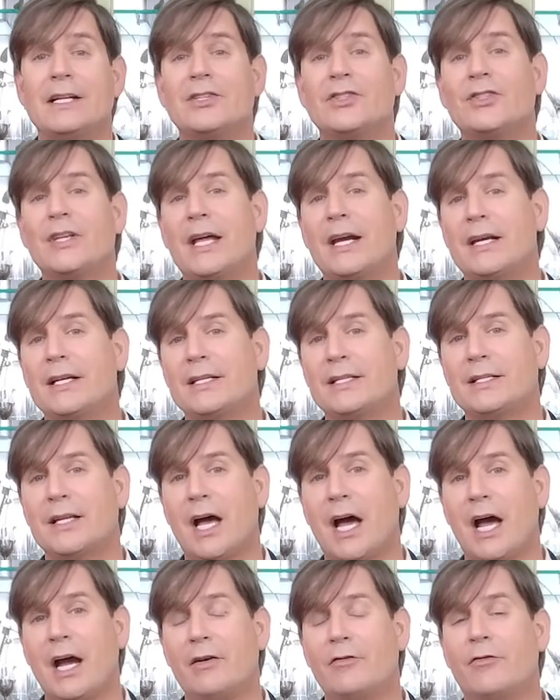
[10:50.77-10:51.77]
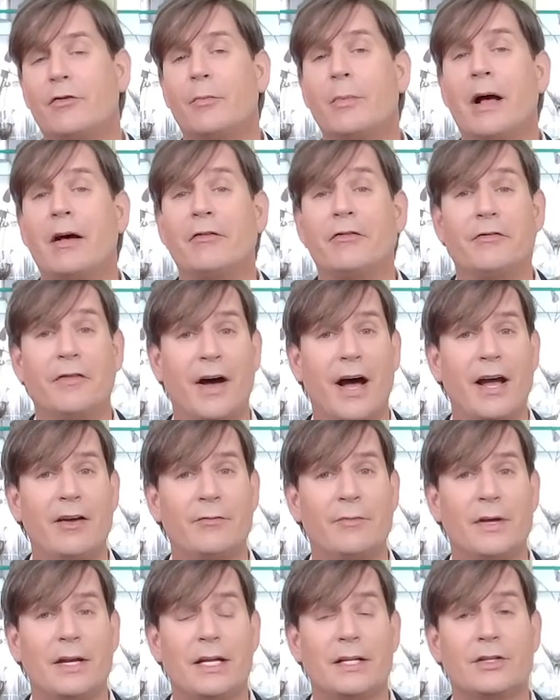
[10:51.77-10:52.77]
set it aside for about
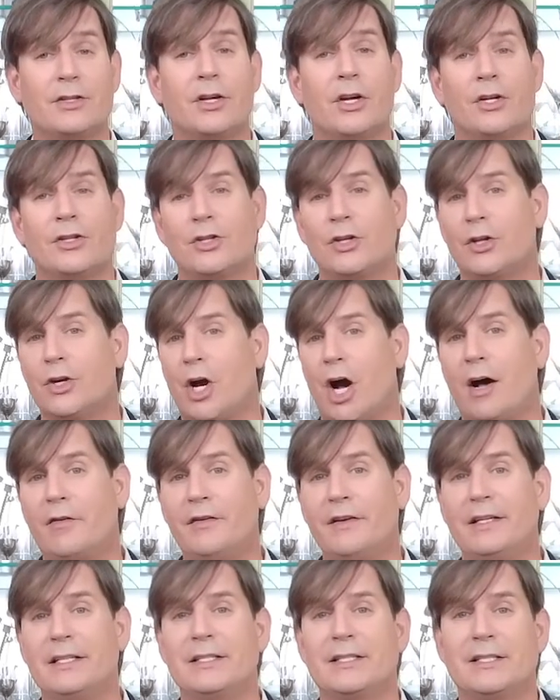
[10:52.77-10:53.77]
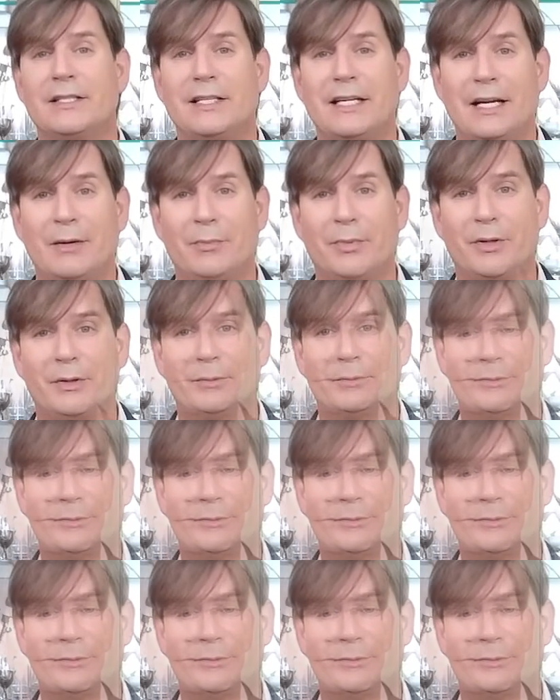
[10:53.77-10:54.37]
5 minutes so the coffee can steep.